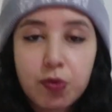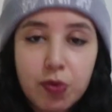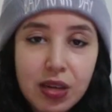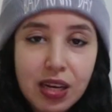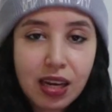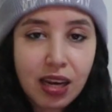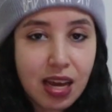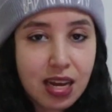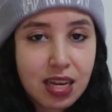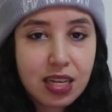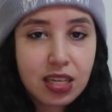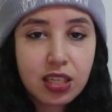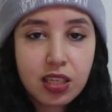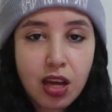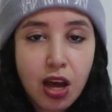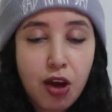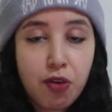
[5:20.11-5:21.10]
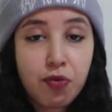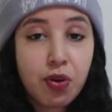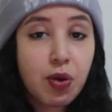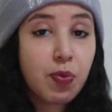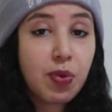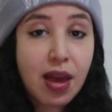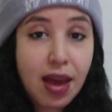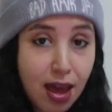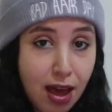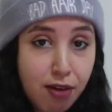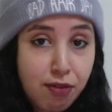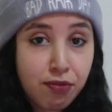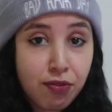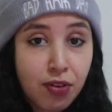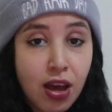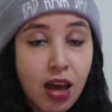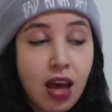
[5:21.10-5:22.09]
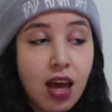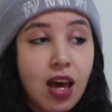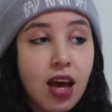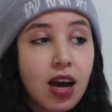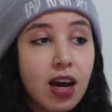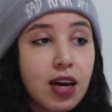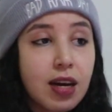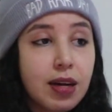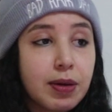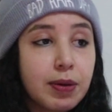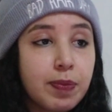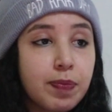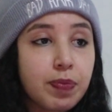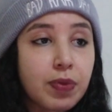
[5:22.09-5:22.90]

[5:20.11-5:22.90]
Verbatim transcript: really lucky to have what we have,